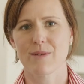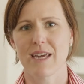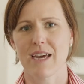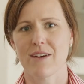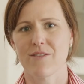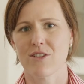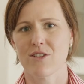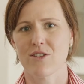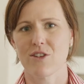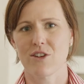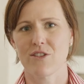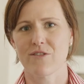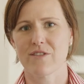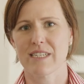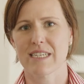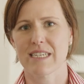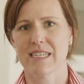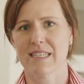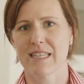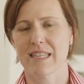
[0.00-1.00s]
We have a lot of
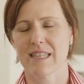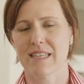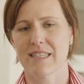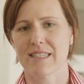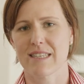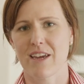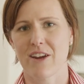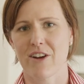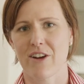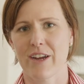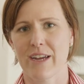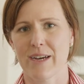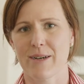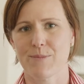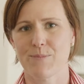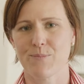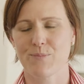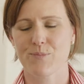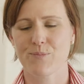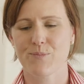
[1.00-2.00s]
ticks in this area.